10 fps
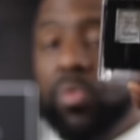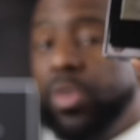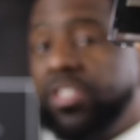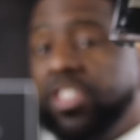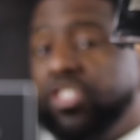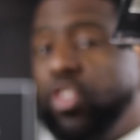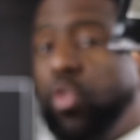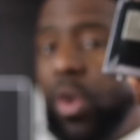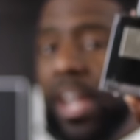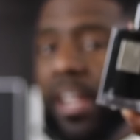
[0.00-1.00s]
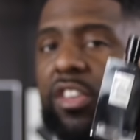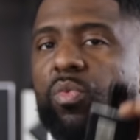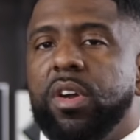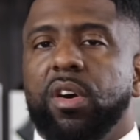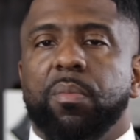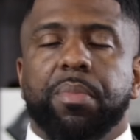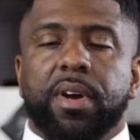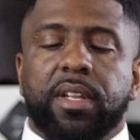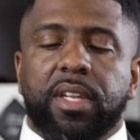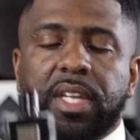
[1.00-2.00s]
which is great as well,
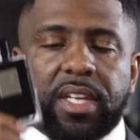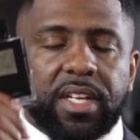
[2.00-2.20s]
but